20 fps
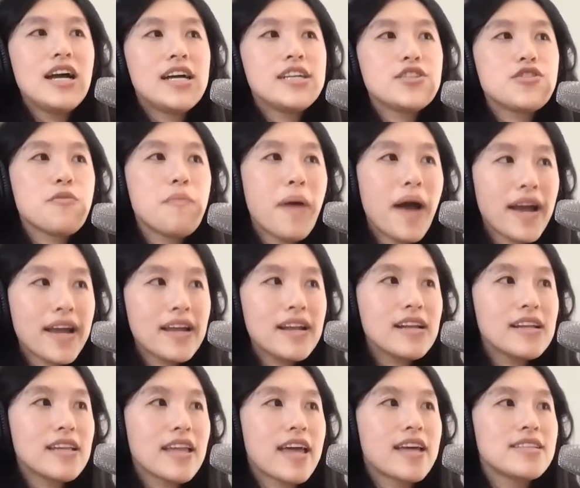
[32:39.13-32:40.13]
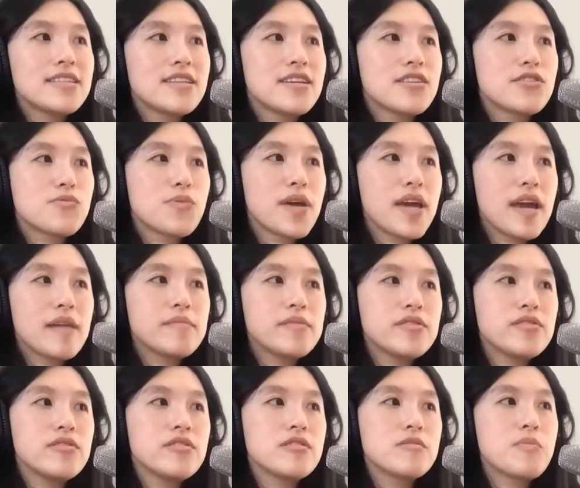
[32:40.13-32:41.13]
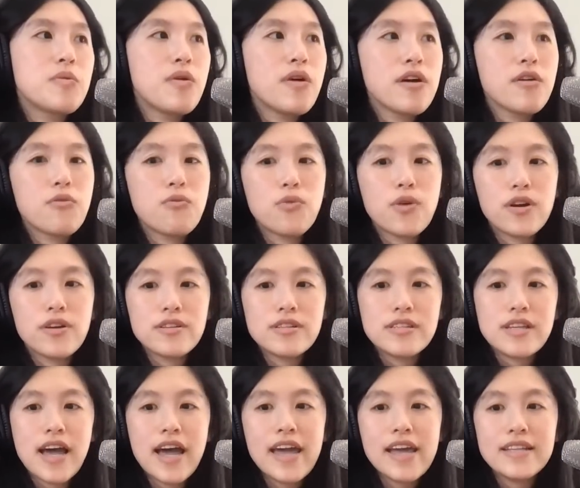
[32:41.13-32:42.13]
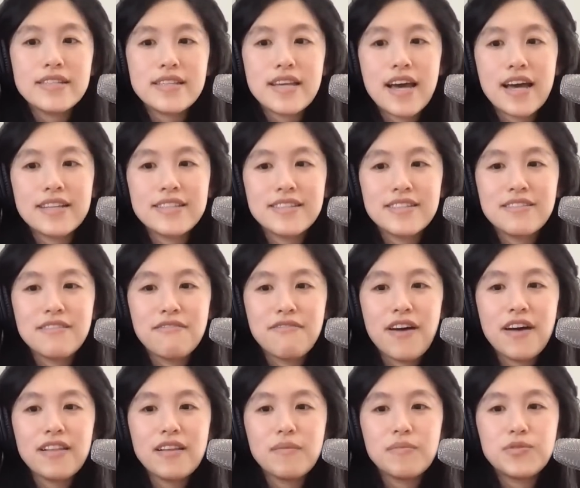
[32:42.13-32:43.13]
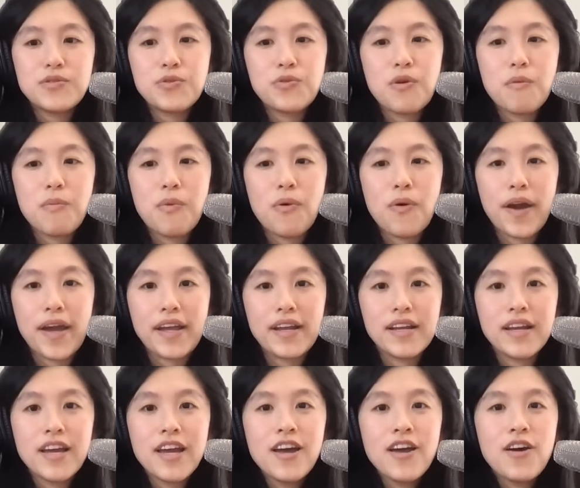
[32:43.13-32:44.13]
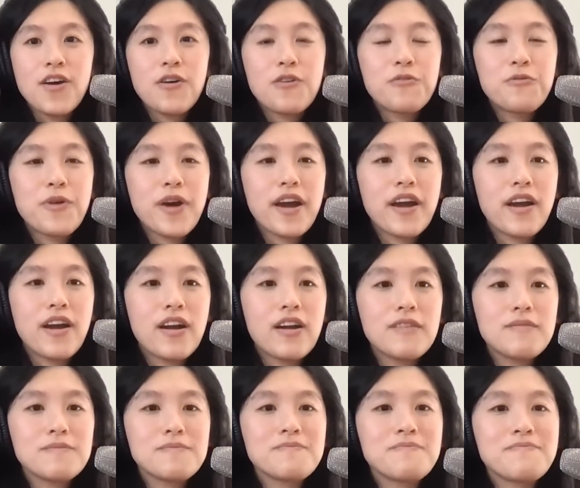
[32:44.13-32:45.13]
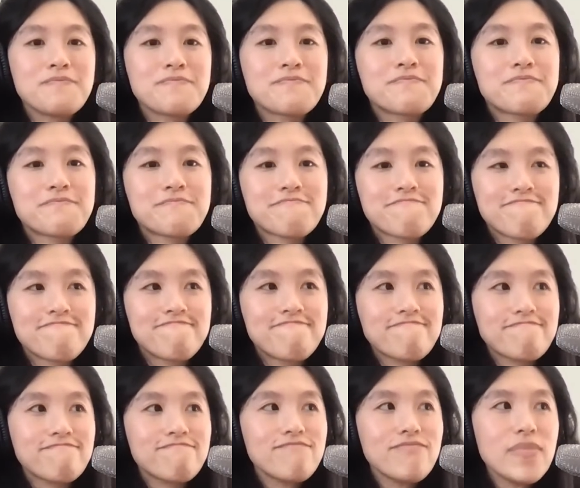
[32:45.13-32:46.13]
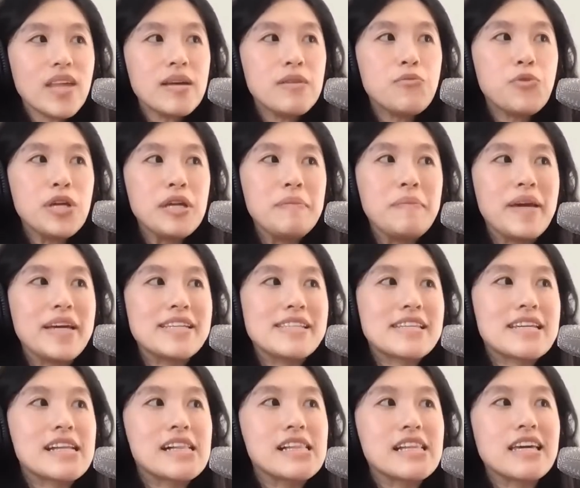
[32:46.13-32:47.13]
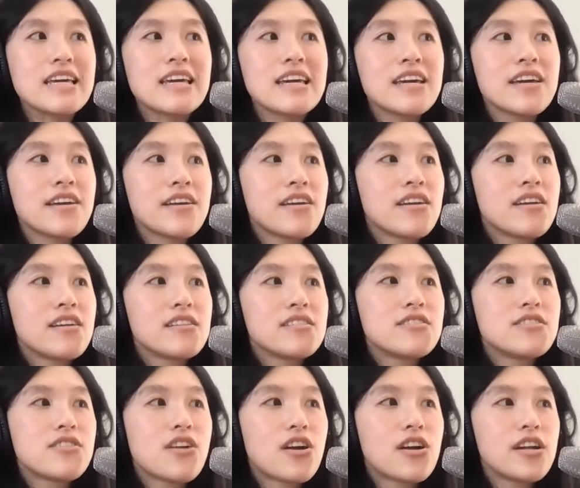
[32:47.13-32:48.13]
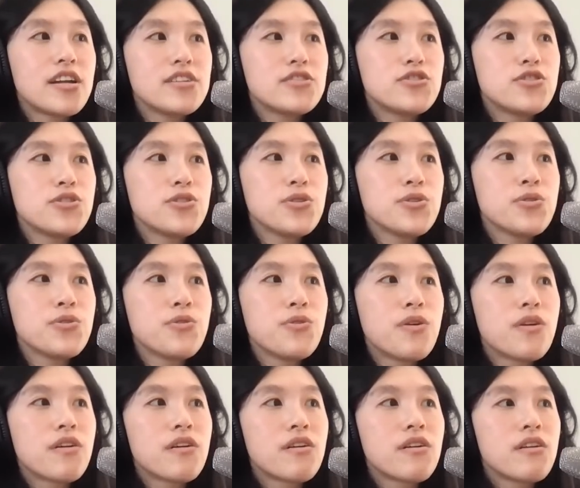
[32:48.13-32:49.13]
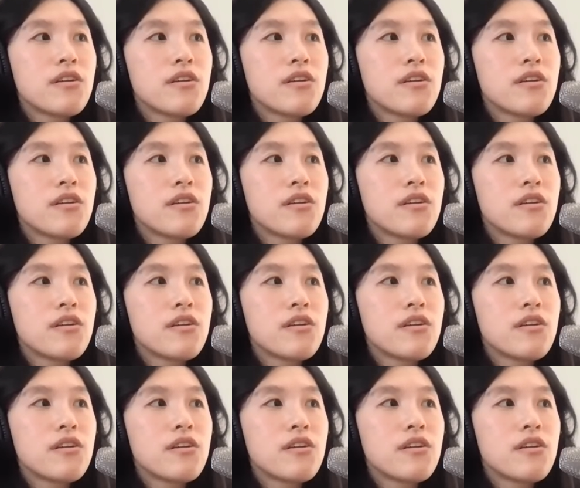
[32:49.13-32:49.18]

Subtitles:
And so back in Atlantis, we came to this point where science has developed to a point where we basically started to